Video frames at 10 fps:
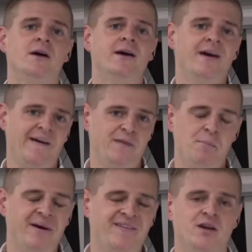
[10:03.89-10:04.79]
And
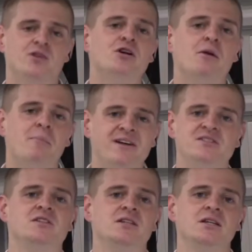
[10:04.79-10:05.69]
depending on the
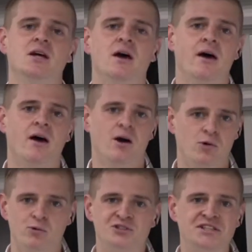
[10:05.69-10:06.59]
capacity, we will
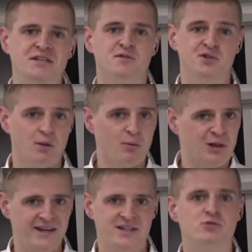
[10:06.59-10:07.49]
see if a double lane
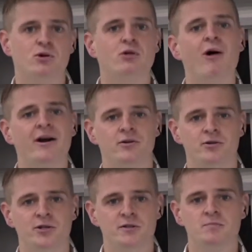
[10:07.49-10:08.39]
is required or
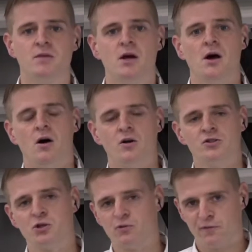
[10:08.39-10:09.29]
not. Also
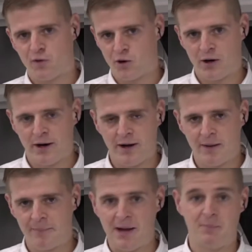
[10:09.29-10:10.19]
for
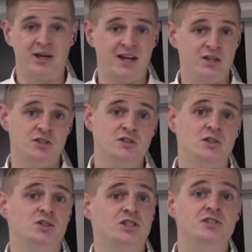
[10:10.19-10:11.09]
applications such
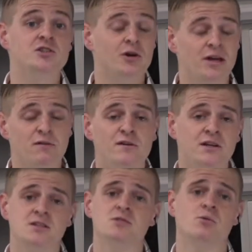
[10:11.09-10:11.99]
as turkey
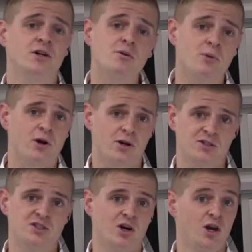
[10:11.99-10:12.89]
fillets, where the products
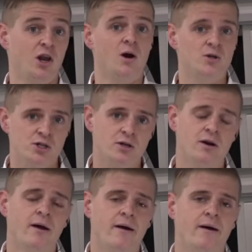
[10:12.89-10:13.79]
are larger,
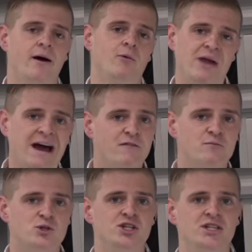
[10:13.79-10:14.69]
we have
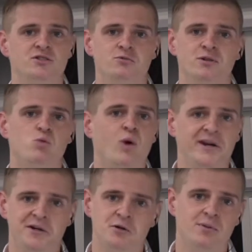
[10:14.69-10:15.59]
machines with wider
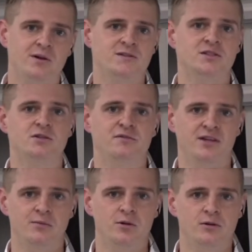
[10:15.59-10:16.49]
belts
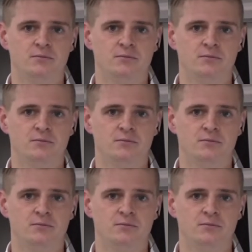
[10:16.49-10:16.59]
available.